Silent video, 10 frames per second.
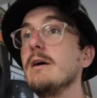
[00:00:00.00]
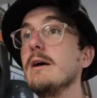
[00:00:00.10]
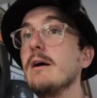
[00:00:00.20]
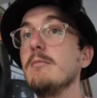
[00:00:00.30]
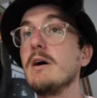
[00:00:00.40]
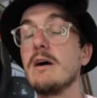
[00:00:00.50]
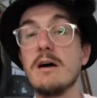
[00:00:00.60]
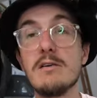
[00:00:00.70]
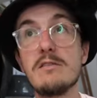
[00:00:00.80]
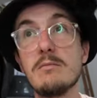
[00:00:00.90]
I
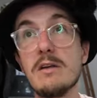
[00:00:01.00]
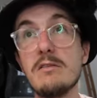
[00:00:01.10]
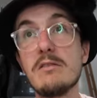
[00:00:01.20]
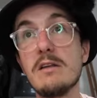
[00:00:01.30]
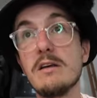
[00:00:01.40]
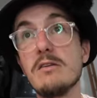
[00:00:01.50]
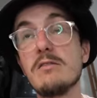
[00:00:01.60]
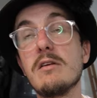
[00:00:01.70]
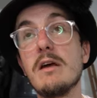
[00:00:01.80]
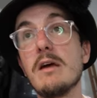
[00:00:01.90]
asked him these
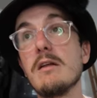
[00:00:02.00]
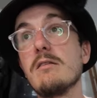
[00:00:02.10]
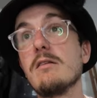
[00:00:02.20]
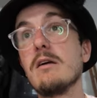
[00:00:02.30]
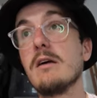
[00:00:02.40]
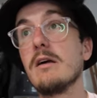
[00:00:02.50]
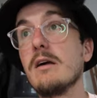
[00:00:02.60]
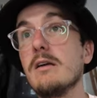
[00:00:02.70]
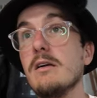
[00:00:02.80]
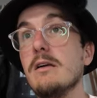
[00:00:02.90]
things, and
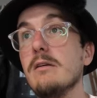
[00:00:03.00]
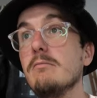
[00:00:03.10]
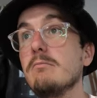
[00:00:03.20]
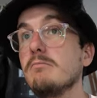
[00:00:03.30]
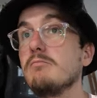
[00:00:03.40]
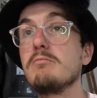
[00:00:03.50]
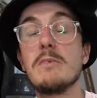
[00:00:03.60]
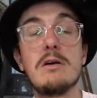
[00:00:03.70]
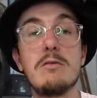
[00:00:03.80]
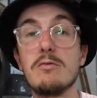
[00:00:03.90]
he
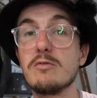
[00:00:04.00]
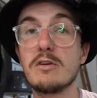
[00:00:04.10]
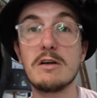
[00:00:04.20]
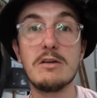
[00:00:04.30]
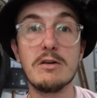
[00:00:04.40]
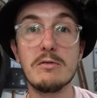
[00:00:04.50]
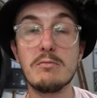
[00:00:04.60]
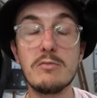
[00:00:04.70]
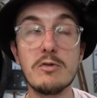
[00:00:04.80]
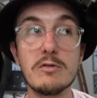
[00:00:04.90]
was like, you know,
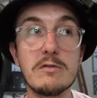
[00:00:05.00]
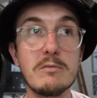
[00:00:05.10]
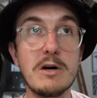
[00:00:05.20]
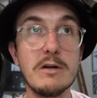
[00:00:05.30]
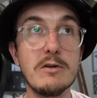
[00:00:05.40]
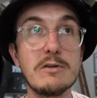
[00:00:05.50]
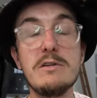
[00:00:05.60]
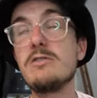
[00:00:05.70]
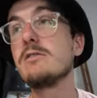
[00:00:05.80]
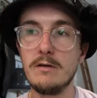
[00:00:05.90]
not to my
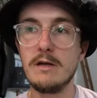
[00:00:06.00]
knowledge.